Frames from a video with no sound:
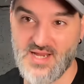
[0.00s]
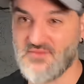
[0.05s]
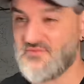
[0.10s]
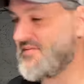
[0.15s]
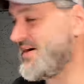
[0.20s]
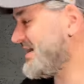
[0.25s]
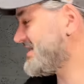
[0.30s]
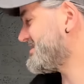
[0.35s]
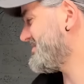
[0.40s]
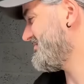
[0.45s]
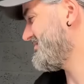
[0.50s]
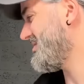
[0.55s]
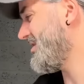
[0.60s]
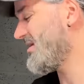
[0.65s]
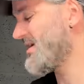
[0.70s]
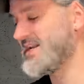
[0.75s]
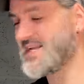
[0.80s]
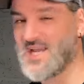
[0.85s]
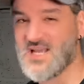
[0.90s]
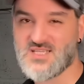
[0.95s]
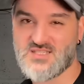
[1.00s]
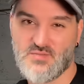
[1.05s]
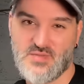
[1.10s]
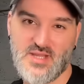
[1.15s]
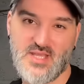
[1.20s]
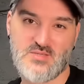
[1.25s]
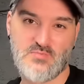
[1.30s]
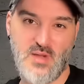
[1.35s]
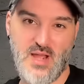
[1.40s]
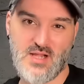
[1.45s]
In fact, I'm going to get some of
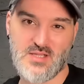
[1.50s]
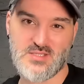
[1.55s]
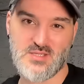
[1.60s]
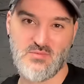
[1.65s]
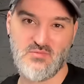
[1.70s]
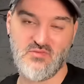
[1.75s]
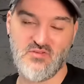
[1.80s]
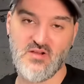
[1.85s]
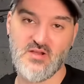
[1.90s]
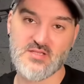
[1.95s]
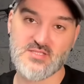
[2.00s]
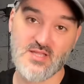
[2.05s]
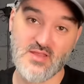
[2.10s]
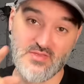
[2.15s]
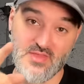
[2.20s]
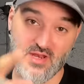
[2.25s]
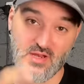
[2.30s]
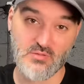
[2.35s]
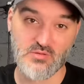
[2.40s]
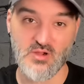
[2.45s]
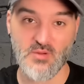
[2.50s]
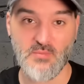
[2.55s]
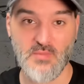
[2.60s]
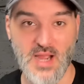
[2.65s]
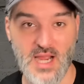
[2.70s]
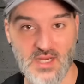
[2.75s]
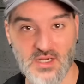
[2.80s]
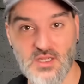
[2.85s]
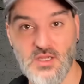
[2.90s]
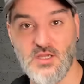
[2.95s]
these packed up first. Then I'll come
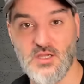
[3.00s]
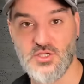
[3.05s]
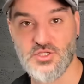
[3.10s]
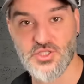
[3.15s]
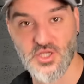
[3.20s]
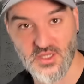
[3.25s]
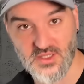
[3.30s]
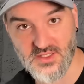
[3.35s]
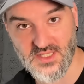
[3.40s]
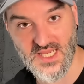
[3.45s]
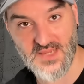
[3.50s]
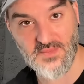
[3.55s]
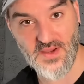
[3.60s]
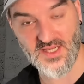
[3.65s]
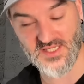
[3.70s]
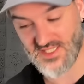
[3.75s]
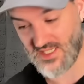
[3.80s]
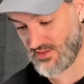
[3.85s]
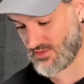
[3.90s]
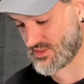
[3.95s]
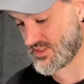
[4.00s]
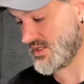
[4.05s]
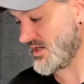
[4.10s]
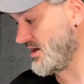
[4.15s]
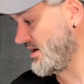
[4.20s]
back and show you the eBay sales.